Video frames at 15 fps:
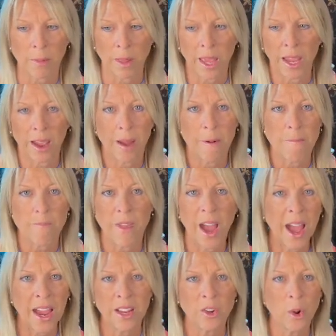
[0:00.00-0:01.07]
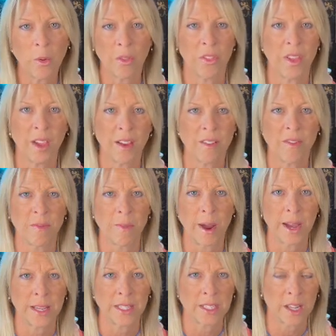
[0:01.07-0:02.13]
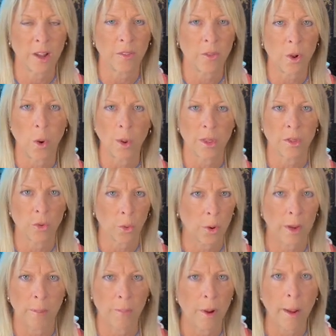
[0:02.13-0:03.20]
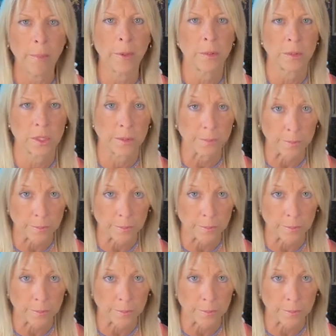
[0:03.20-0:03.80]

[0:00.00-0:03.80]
Like, I don't think of myself going through any problems.